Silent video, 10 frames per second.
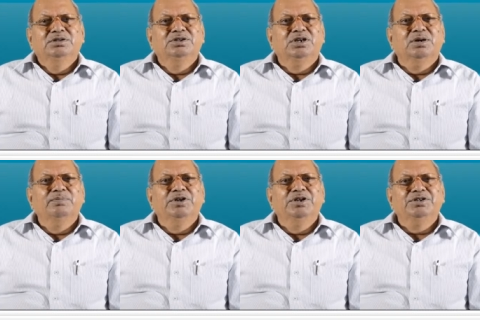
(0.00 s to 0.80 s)
the
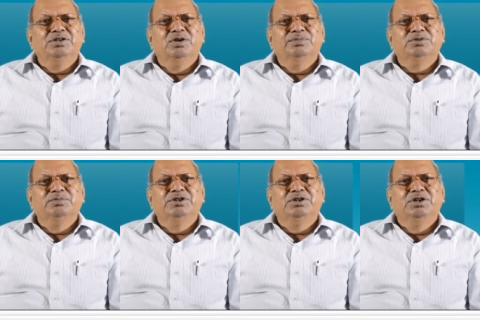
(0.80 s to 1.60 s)
combination of
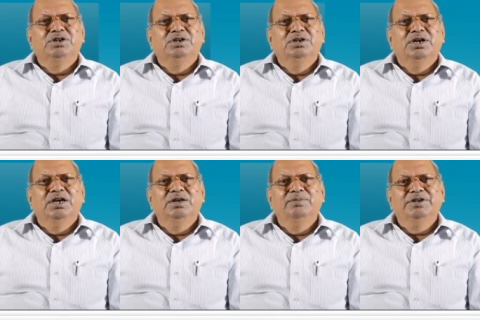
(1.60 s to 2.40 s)
symmetry
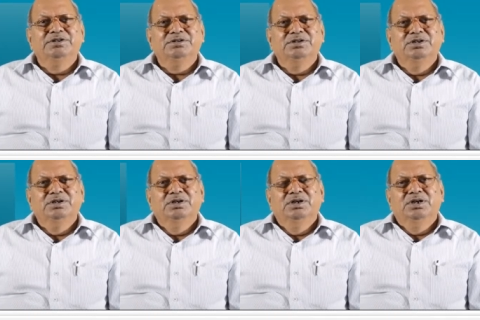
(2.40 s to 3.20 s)
elements,
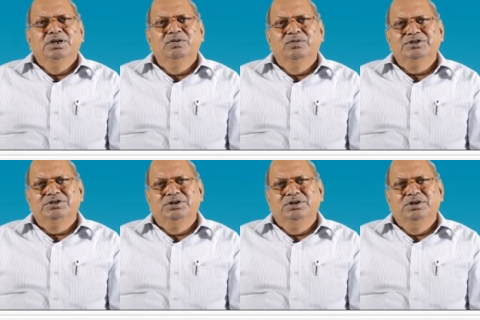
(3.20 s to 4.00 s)

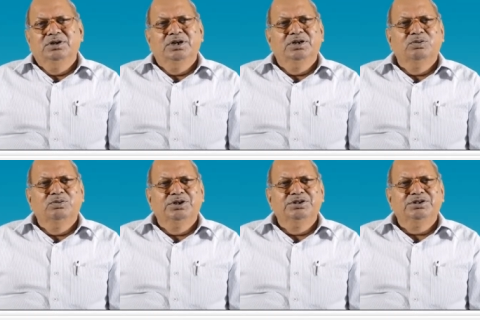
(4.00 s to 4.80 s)
inversion and
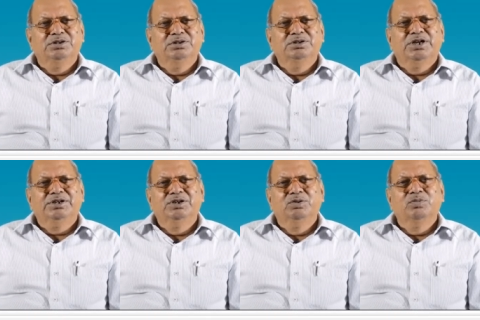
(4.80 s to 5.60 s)
rotation
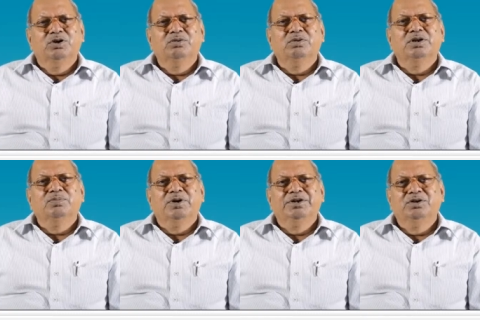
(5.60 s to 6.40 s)
that give molecular
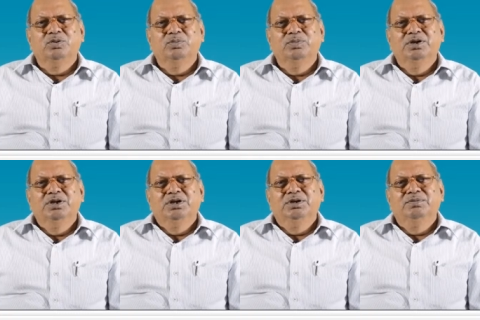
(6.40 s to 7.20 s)
point group
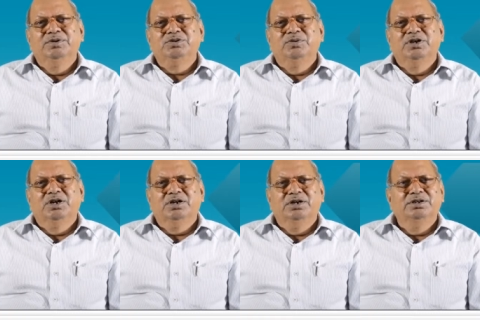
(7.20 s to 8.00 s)
in which we
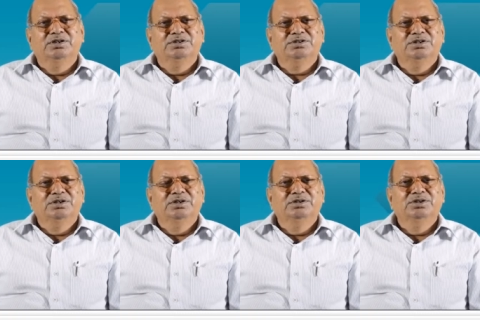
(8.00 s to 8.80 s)
are
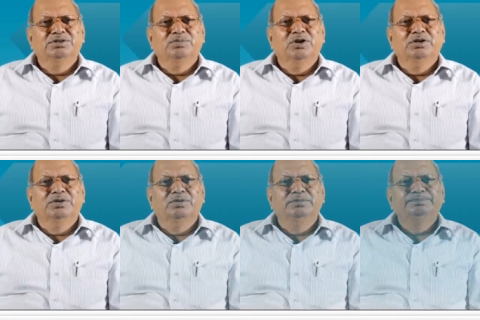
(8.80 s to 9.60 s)
interested in this
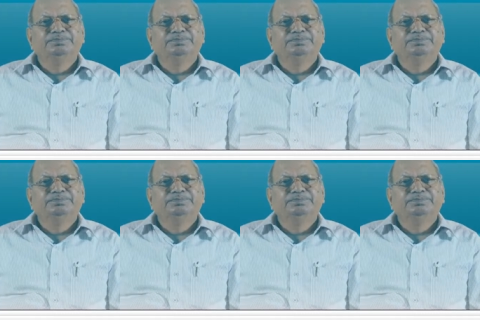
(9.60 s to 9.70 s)
molecule.